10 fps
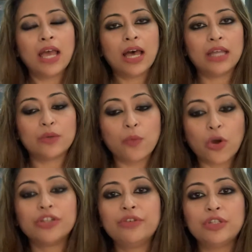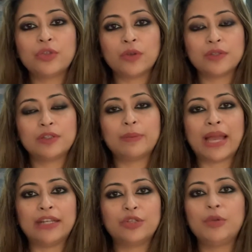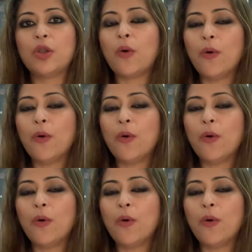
the water resources management,